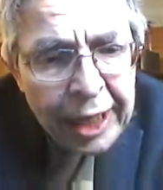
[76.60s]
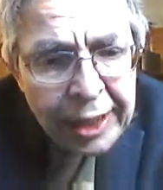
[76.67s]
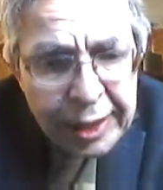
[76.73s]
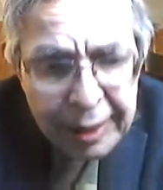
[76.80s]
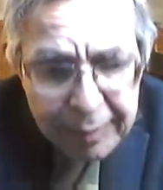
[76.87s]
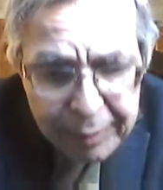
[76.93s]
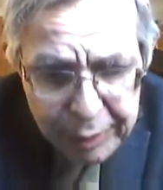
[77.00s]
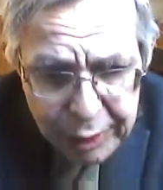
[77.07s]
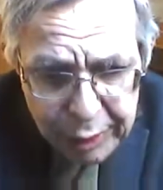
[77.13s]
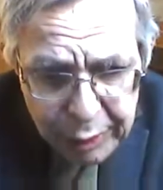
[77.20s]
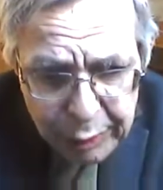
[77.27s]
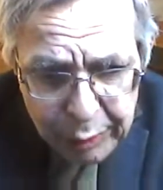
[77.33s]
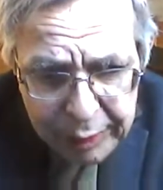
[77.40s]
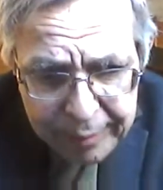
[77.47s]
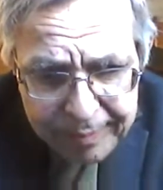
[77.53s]
Number
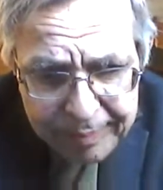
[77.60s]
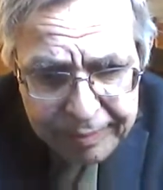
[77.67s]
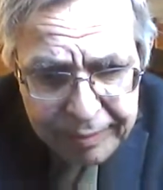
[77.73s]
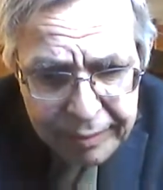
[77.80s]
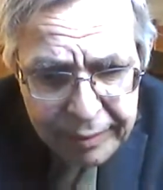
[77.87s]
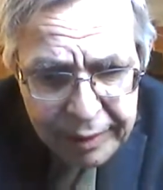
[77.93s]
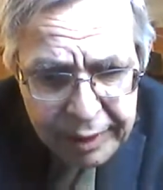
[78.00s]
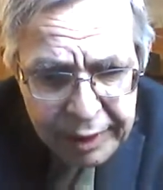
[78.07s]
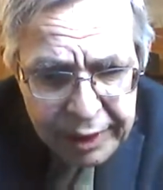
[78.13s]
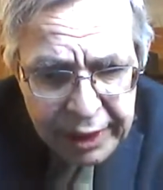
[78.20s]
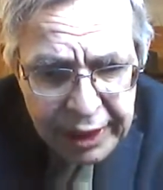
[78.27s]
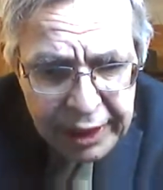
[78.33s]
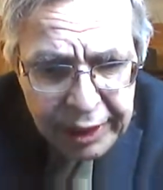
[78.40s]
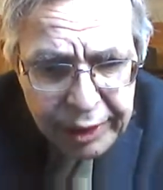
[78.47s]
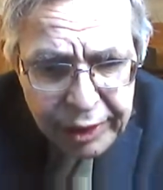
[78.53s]
two,
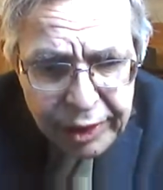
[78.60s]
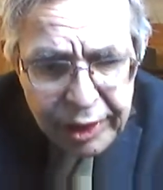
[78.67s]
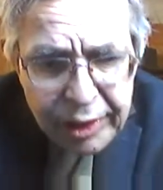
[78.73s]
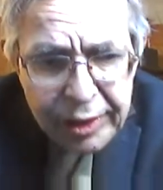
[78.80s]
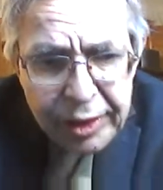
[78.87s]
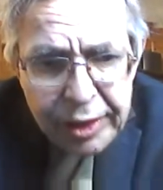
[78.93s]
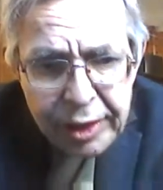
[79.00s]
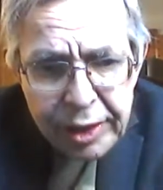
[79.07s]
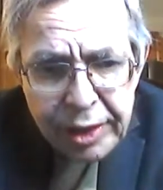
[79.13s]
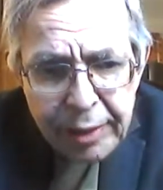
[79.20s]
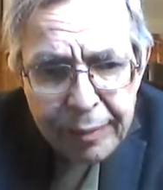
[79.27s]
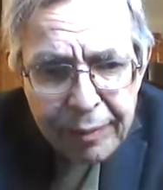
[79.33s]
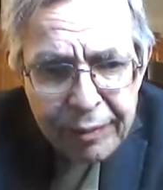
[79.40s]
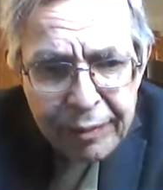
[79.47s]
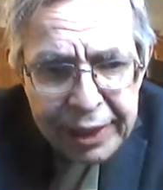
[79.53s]
teach
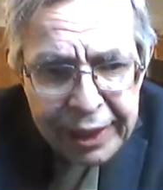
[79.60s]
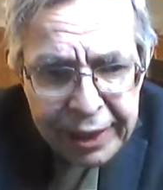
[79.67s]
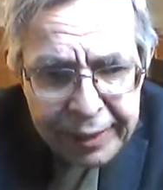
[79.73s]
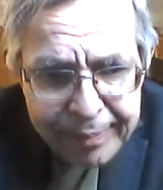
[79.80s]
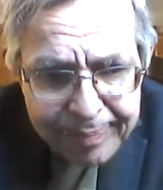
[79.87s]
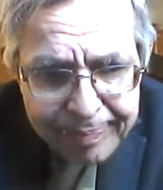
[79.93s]
some of the